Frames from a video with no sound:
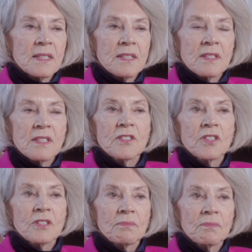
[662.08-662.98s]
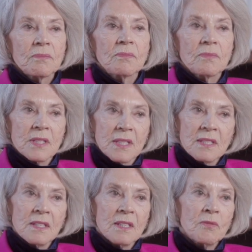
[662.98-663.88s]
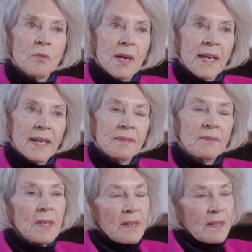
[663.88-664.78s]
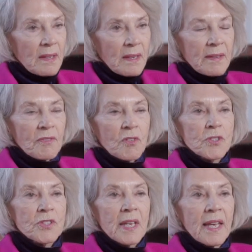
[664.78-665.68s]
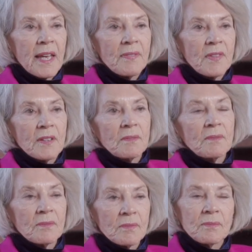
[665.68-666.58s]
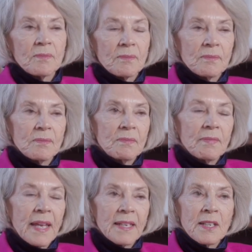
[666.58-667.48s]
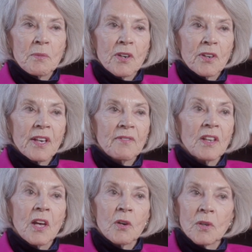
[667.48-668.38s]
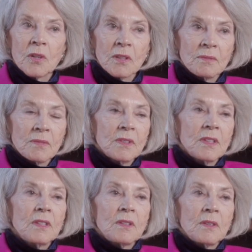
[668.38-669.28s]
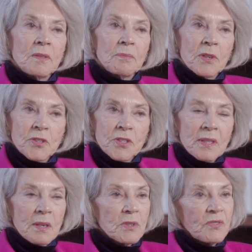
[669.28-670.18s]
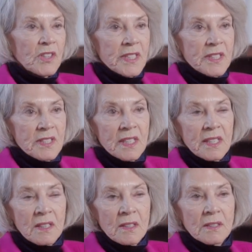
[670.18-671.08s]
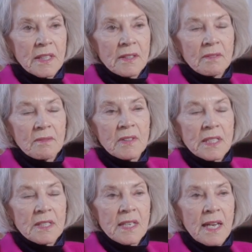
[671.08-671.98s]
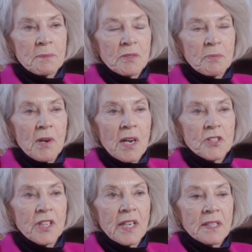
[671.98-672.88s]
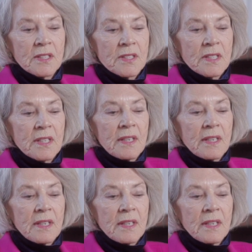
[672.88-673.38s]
in such a sensitive way. Of course, they had the handiwork of a local person that was very skilled in these types of projects.